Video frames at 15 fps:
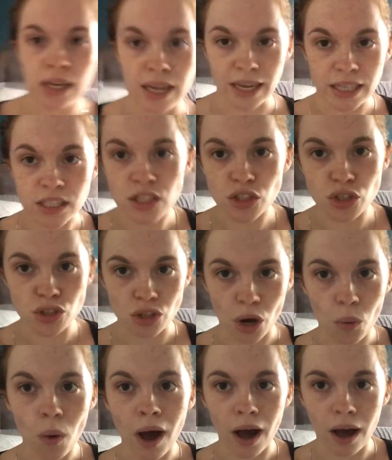It's
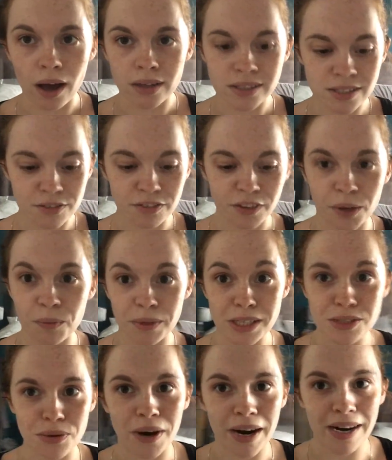so hard to film
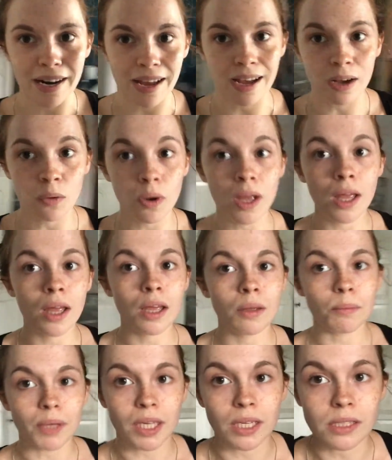this right now
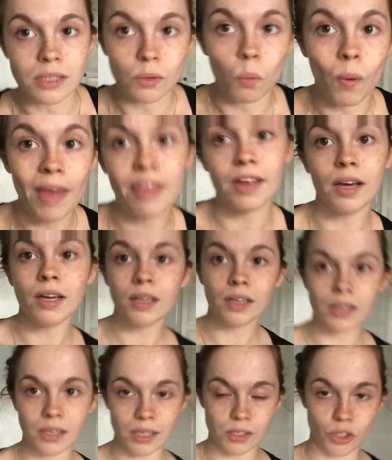because the weather
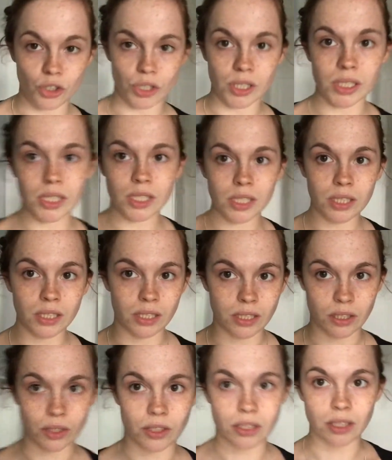is just
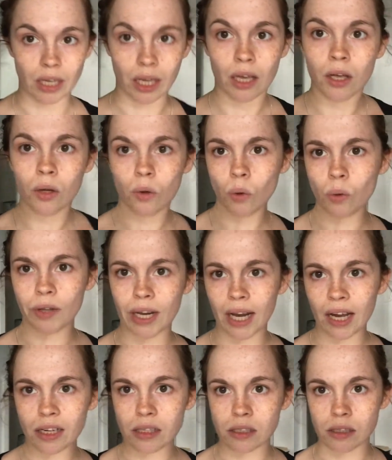disgusting. Oh, the
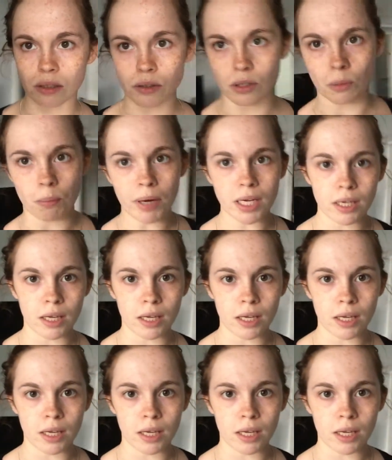lighting's not too bad